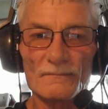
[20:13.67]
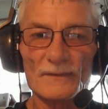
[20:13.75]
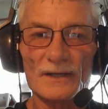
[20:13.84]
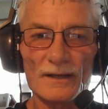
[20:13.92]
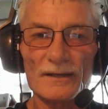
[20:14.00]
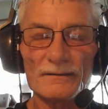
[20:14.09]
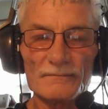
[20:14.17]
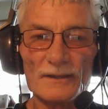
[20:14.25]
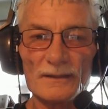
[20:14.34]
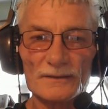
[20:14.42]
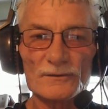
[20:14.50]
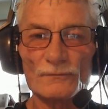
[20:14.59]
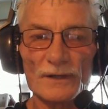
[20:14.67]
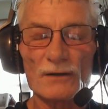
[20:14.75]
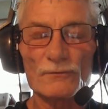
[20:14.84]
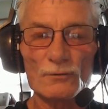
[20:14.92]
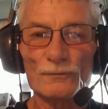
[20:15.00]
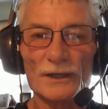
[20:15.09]
Okay, so
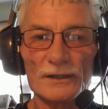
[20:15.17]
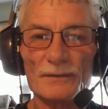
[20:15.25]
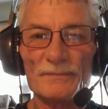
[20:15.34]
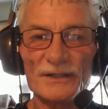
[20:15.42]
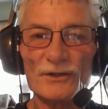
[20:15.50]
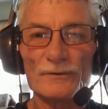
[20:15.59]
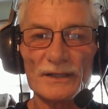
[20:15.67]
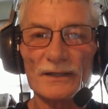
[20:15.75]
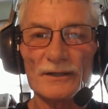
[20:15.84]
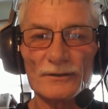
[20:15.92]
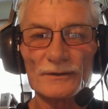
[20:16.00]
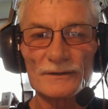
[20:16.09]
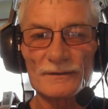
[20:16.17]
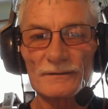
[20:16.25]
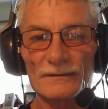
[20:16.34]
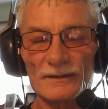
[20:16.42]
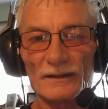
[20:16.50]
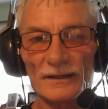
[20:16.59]
now what we're going to be doing here
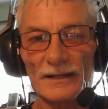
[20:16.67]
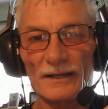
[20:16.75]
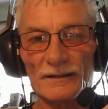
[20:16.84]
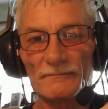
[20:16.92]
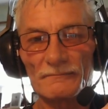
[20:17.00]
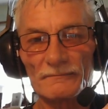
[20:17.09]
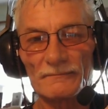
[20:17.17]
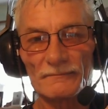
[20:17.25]
is, again,